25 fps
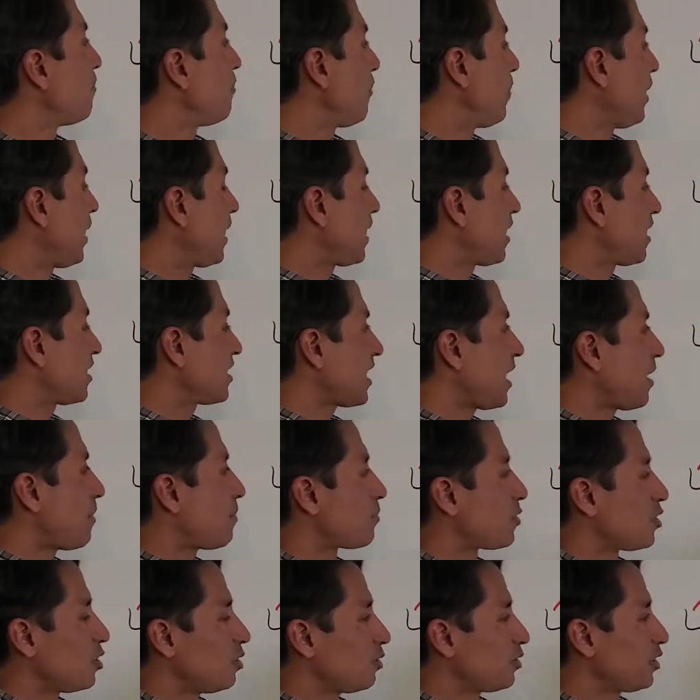because
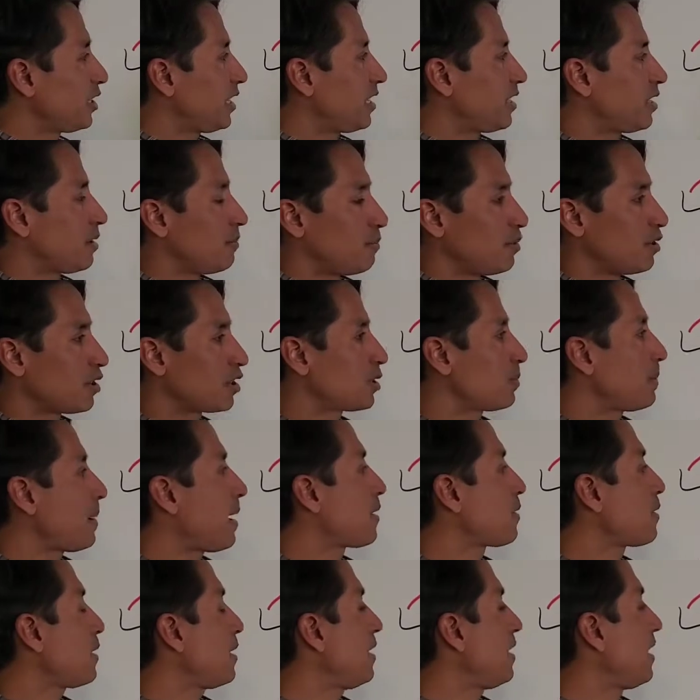I'm using the books
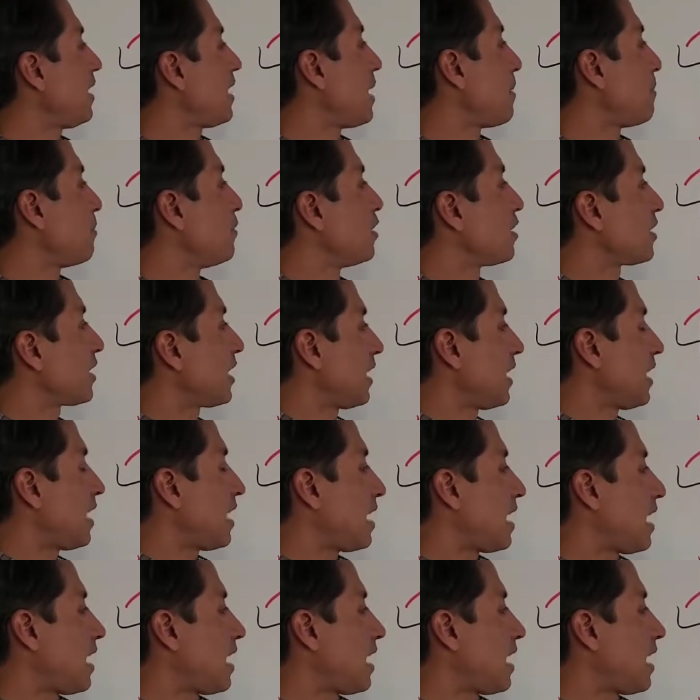method and I'm looking at,